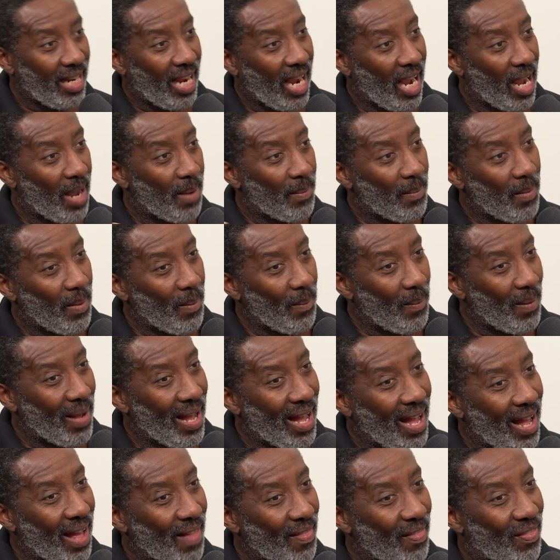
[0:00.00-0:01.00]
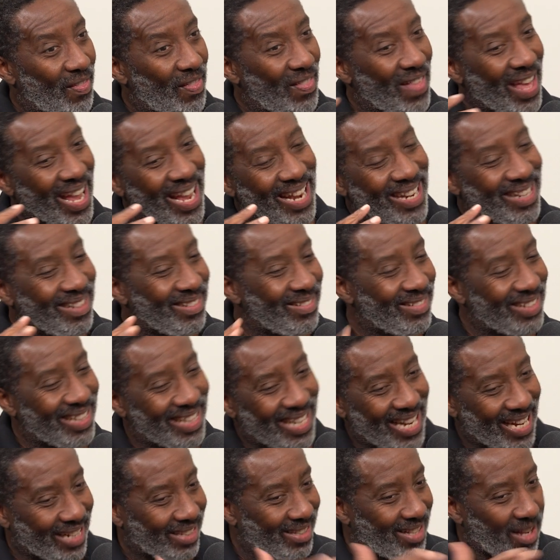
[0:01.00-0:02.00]
But then
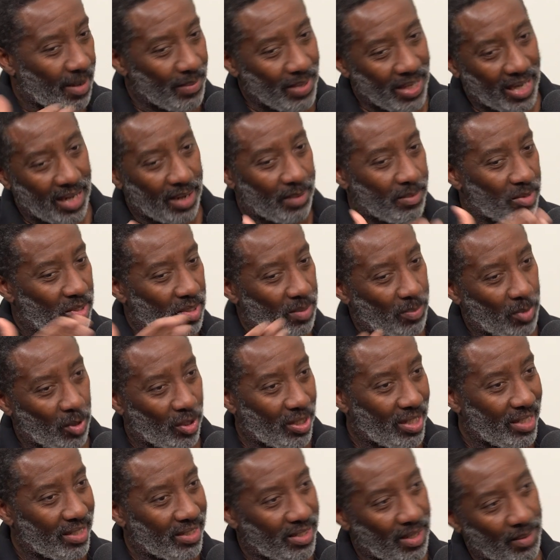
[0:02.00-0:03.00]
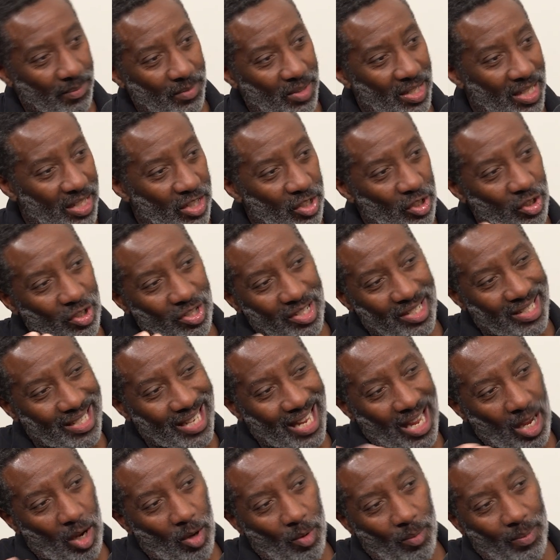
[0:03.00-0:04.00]
the next time it comes to booking something, you can
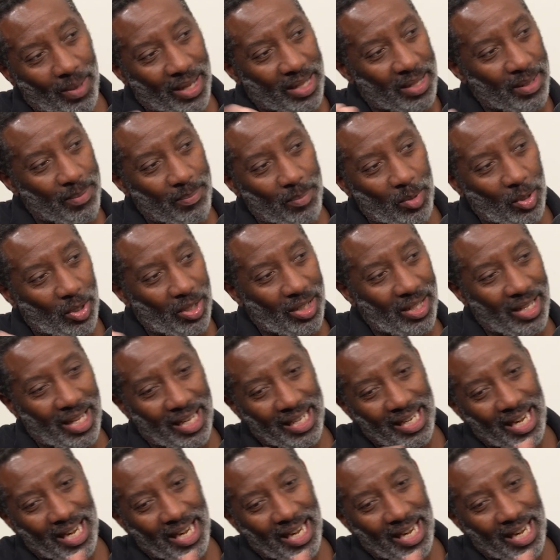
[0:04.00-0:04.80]
tell by the book,